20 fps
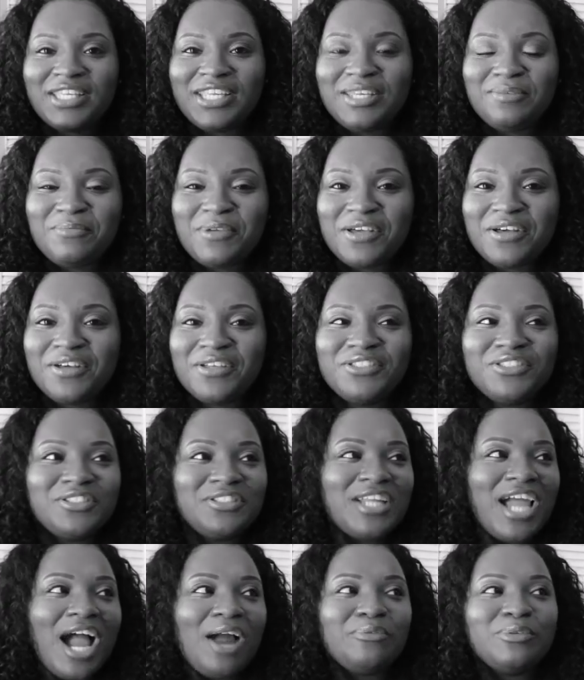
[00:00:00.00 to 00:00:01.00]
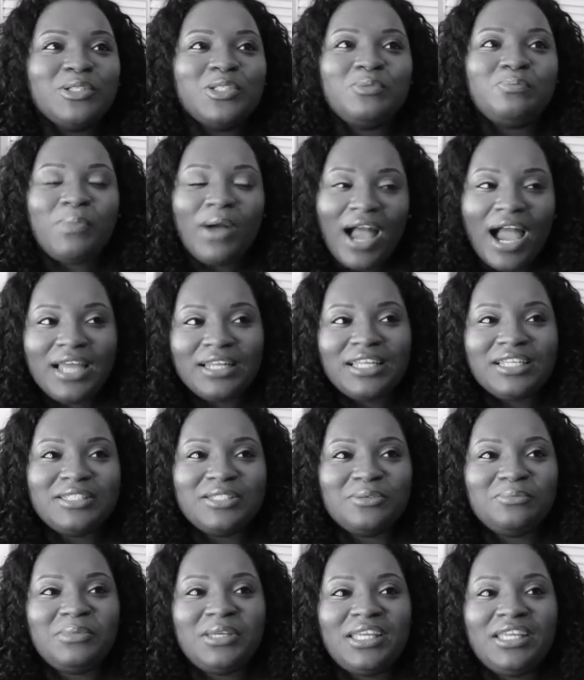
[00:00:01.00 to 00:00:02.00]
emails you're not responding
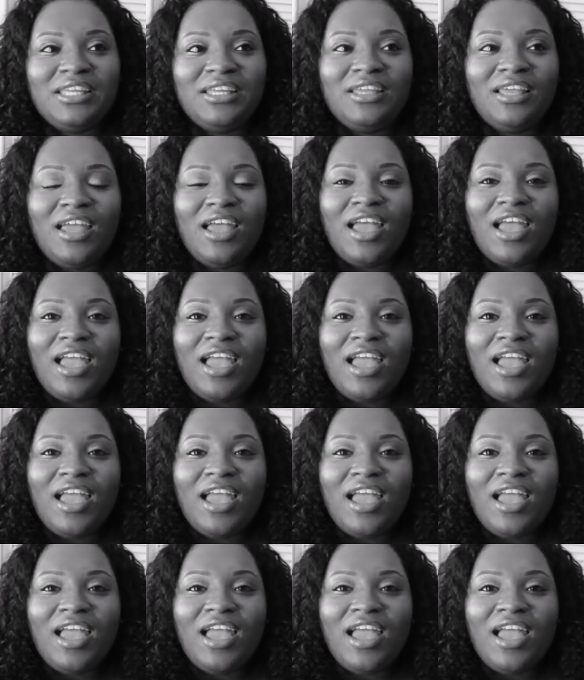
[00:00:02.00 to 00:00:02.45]
to me